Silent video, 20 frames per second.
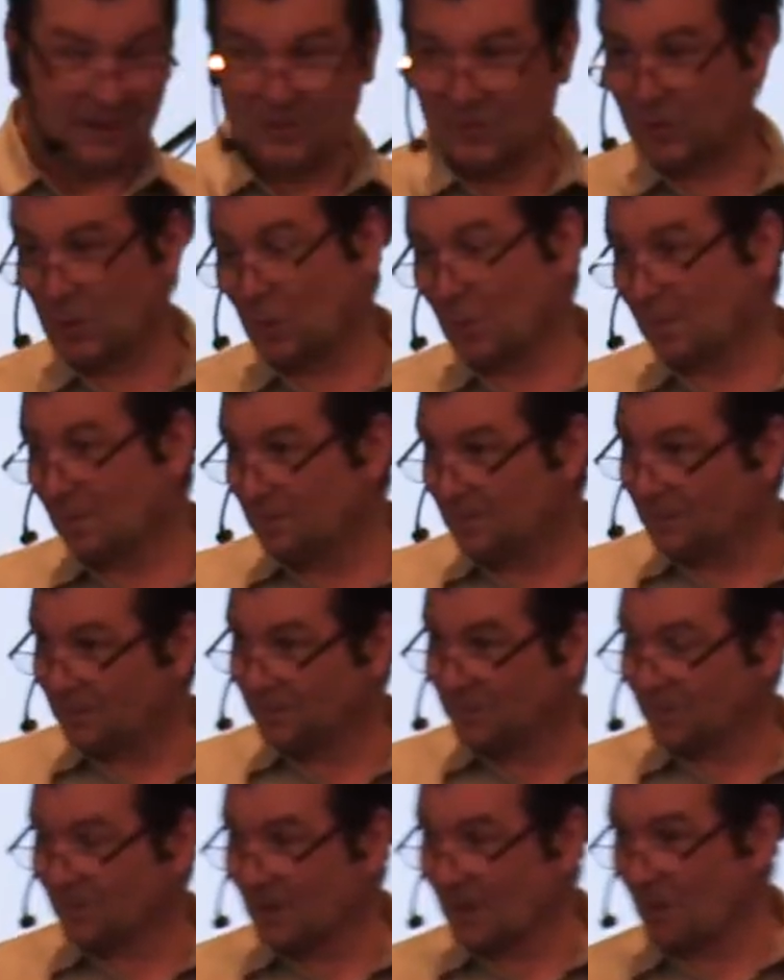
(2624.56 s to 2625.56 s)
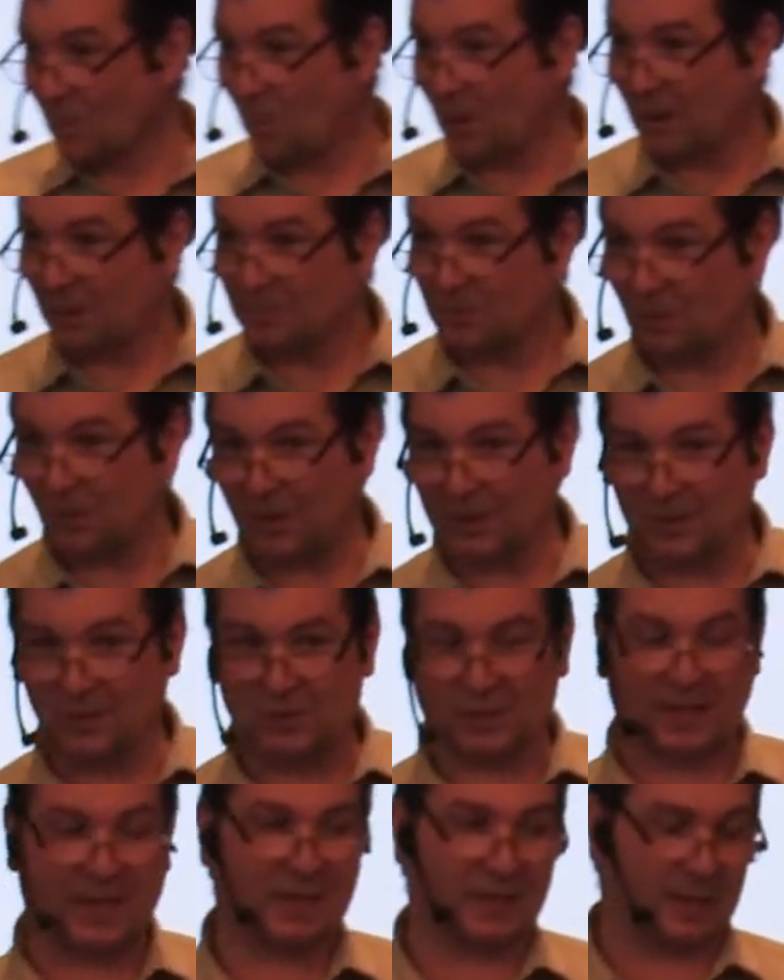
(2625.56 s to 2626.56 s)
So, what I'm trying to
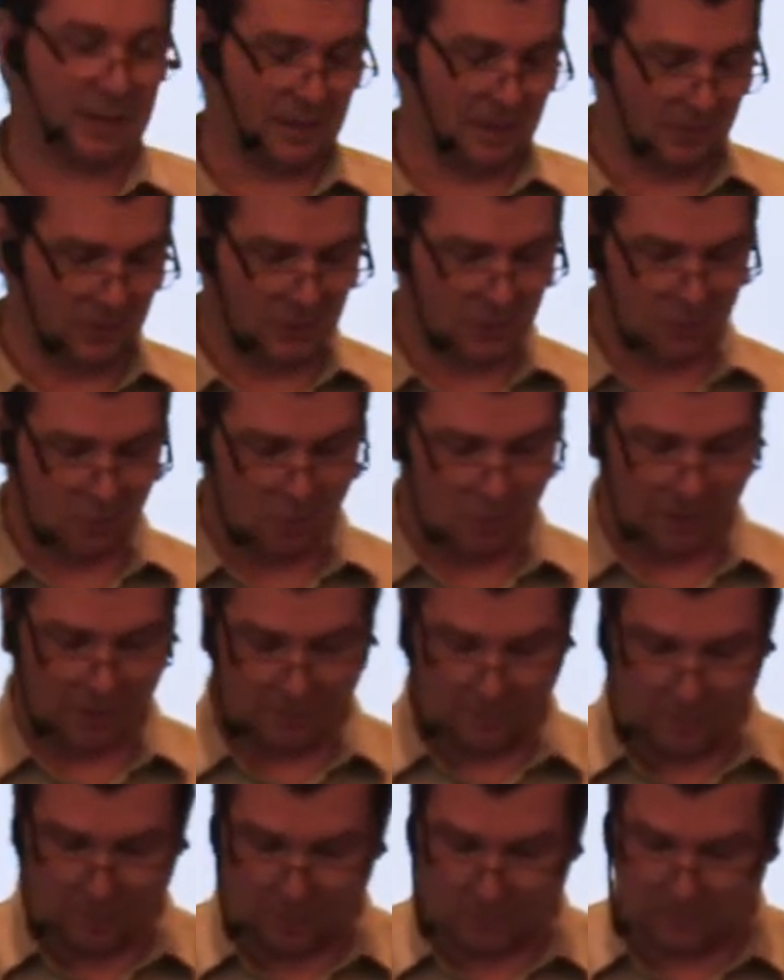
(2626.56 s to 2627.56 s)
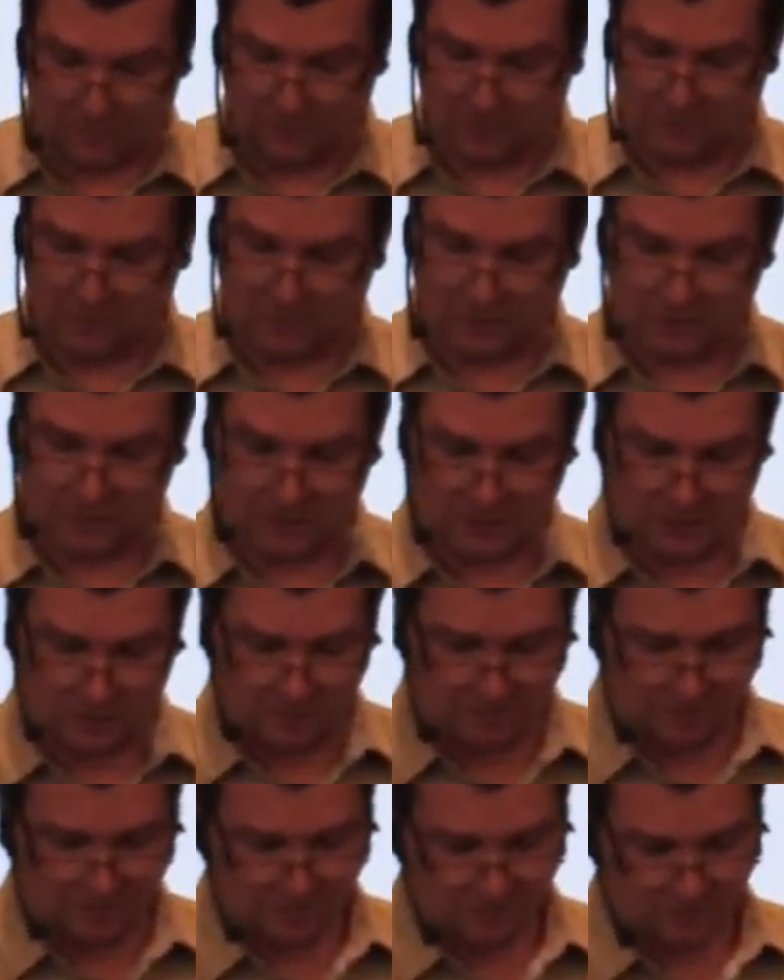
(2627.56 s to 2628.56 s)
say this morning, folks, is this